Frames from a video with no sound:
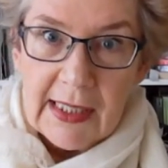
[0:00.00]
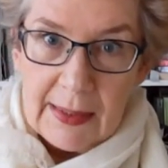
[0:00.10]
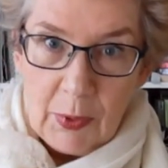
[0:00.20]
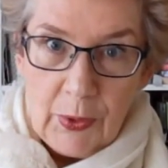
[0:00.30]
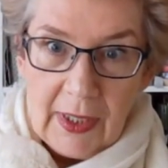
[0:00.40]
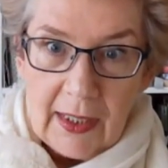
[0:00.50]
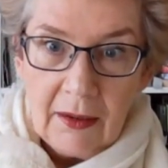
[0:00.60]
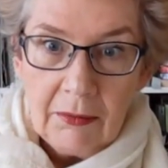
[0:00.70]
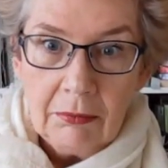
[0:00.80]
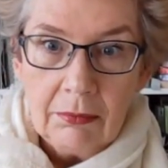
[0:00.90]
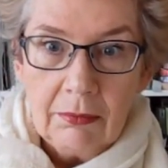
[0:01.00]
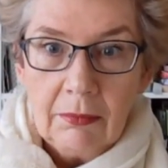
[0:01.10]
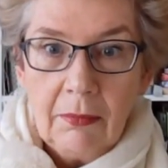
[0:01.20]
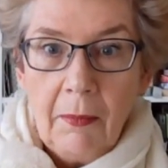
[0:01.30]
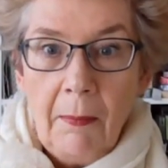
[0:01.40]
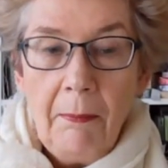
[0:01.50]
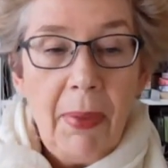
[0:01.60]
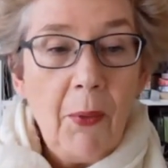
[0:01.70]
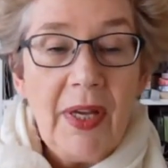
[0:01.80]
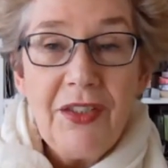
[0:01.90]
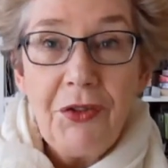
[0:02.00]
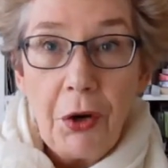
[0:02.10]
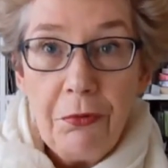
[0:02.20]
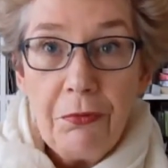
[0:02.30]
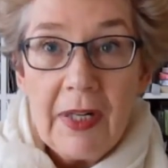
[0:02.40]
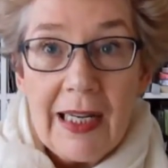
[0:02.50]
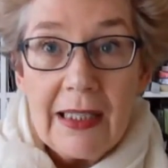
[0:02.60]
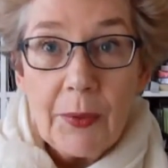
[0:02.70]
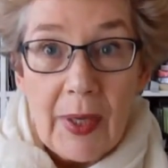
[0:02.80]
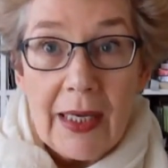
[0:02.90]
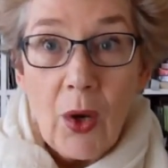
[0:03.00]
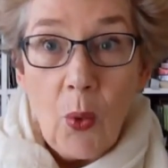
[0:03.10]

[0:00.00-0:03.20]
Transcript: are smaller, but we don't need to eat